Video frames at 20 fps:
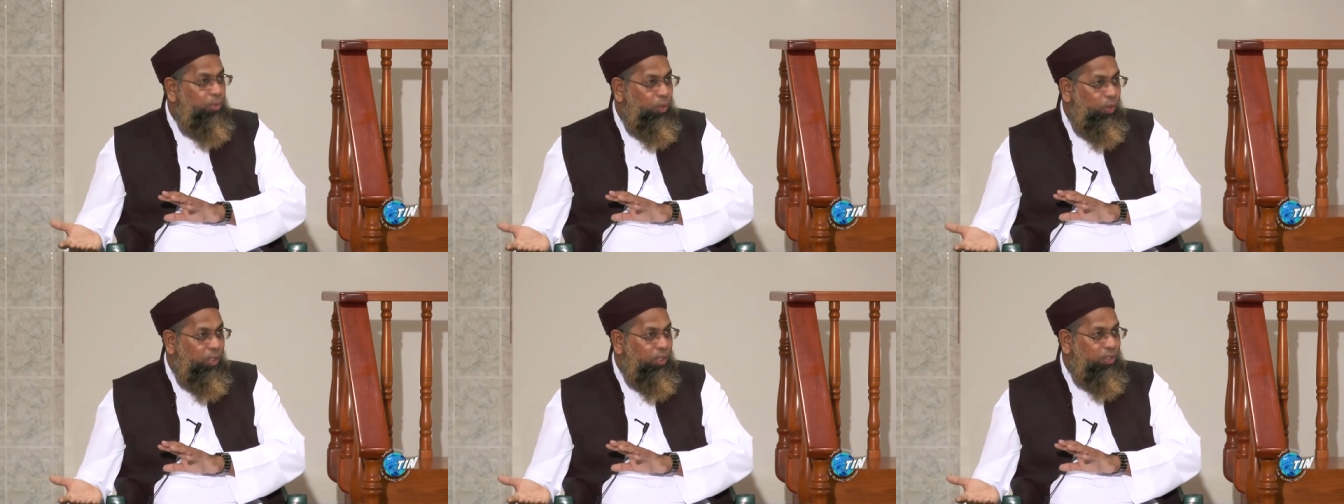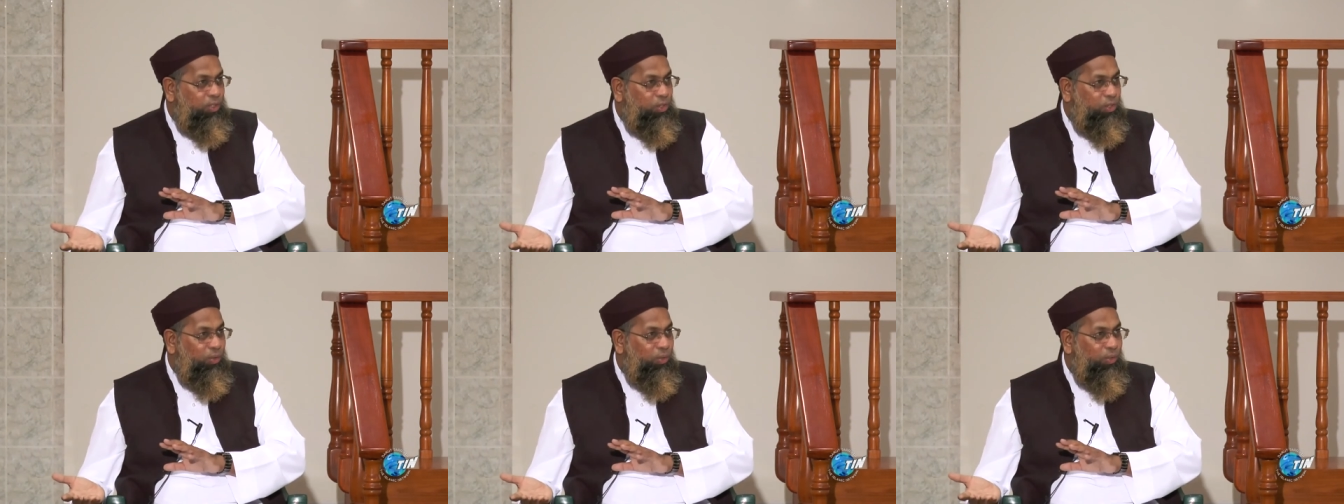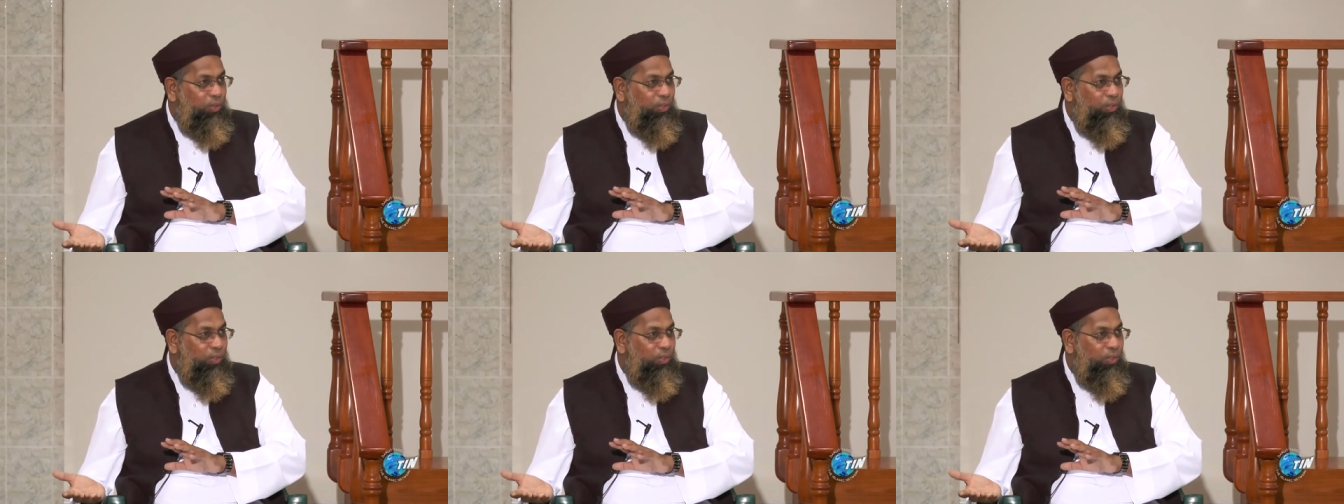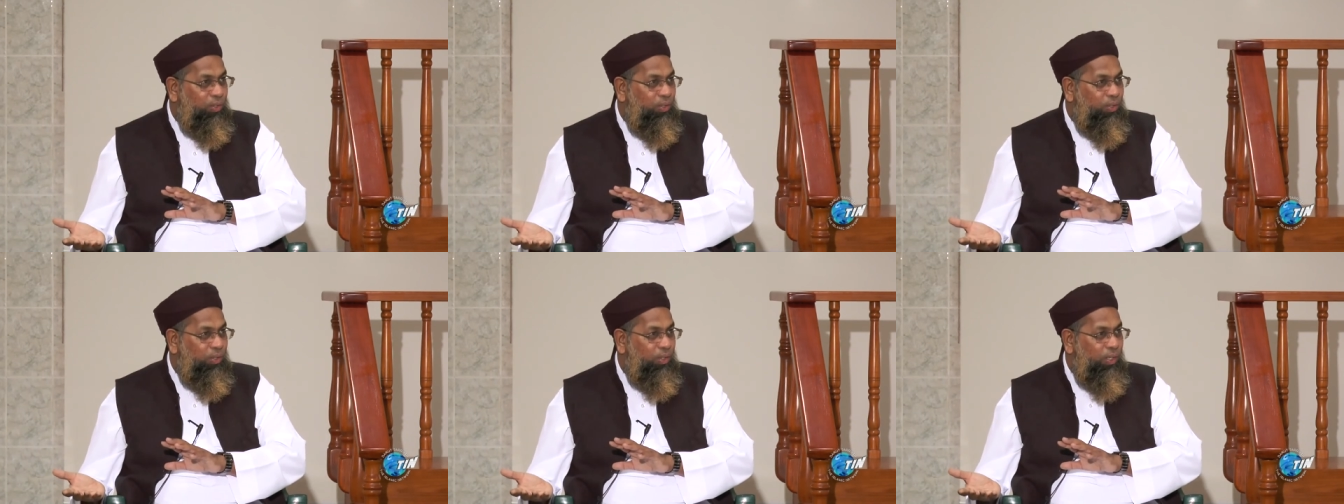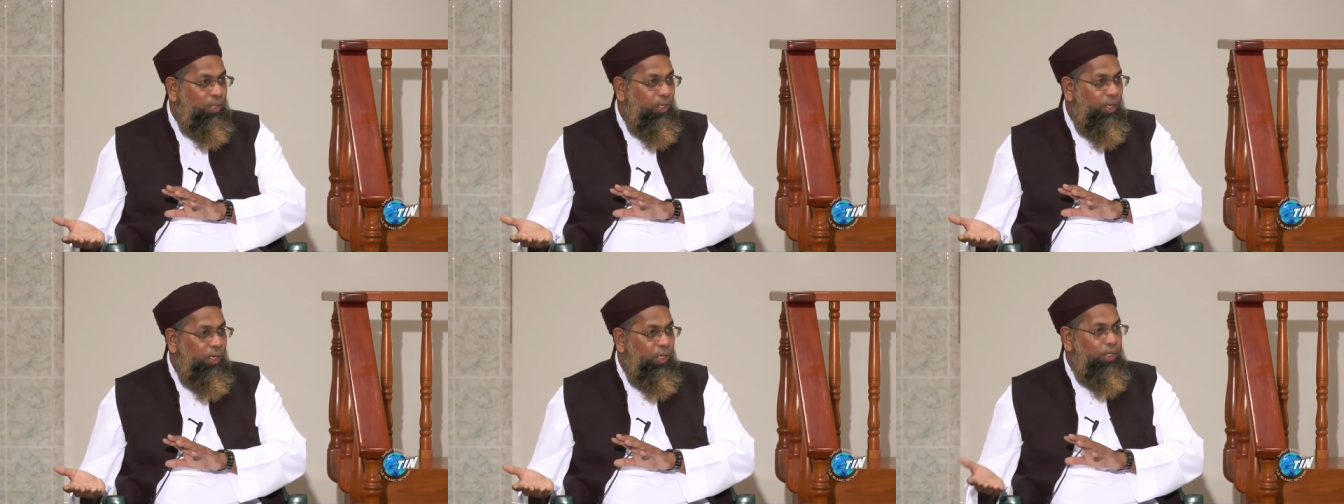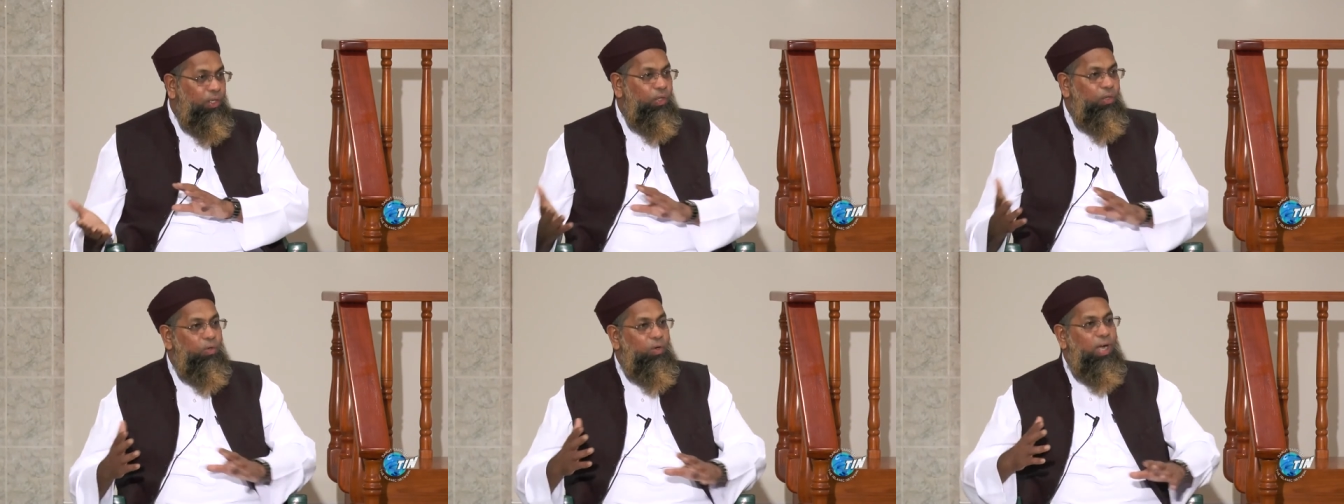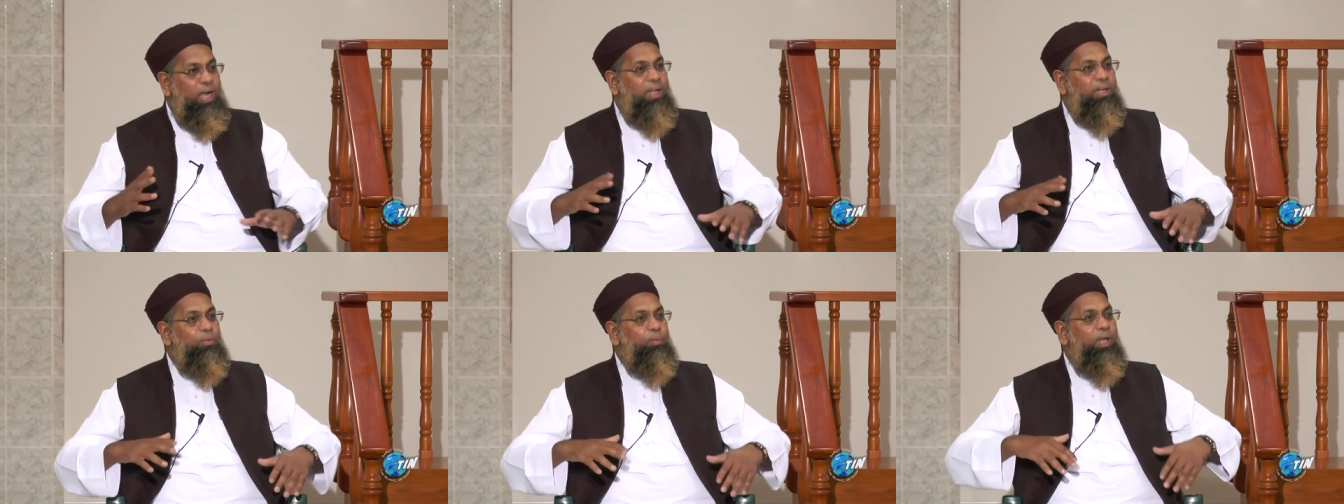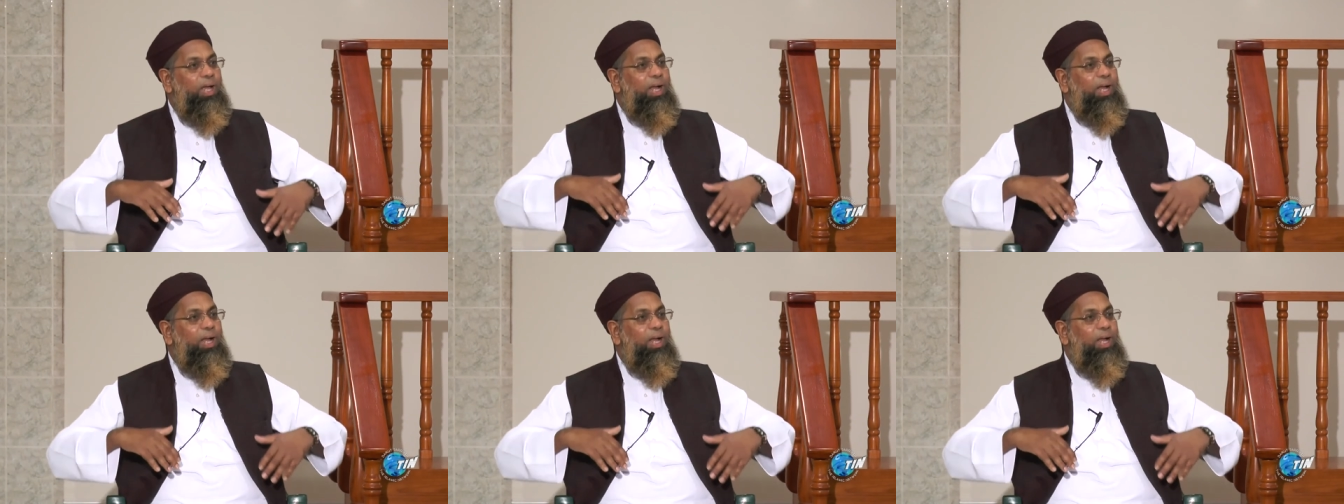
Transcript: also. You know, and we